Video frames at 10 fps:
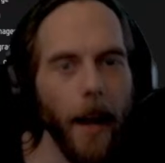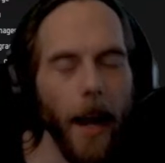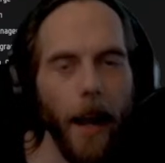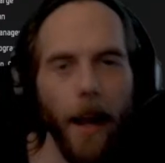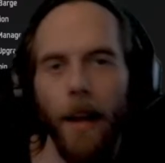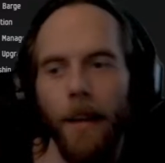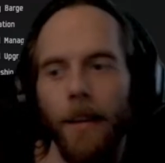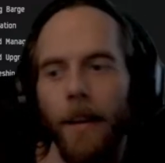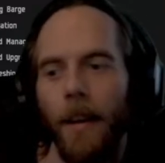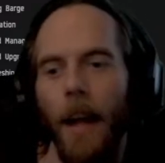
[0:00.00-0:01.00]

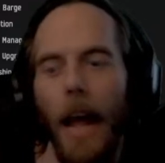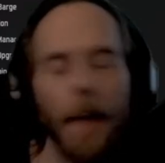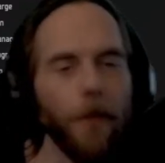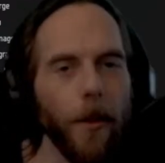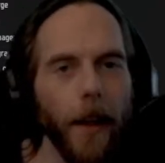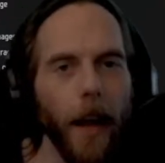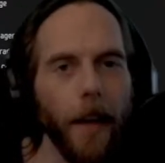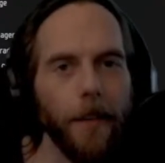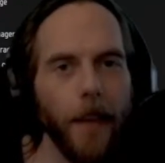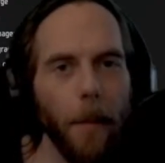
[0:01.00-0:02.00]
and everything I
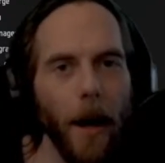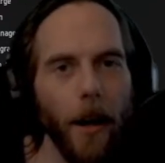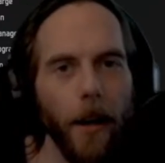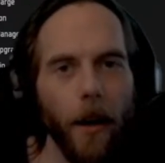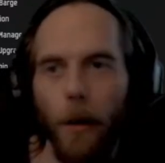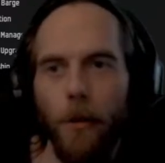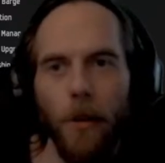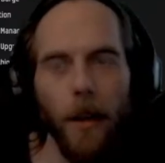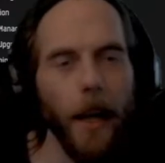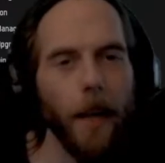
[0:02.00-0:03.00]
said about it
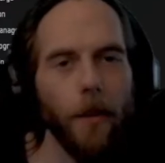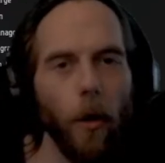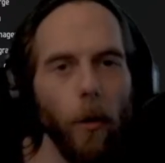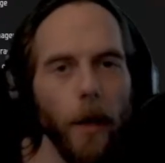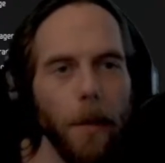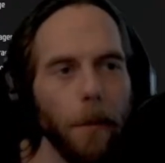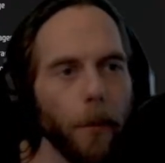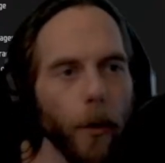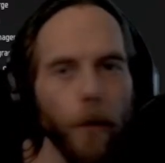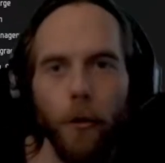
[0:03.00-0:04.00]
originally has only been
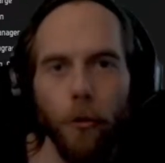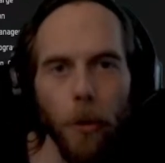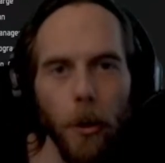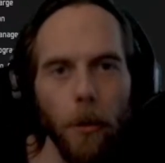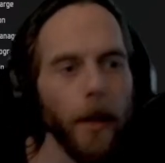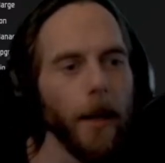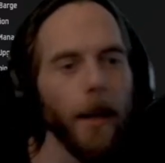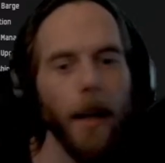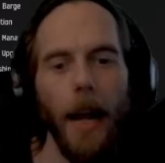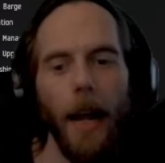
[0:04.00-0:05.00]
proven true,
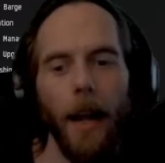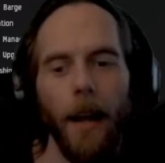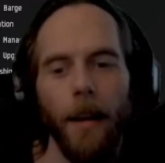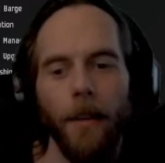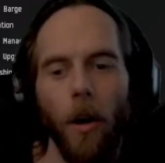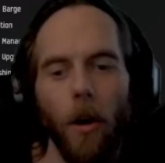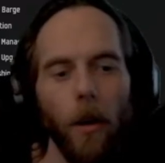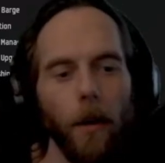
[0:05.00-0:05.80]
and all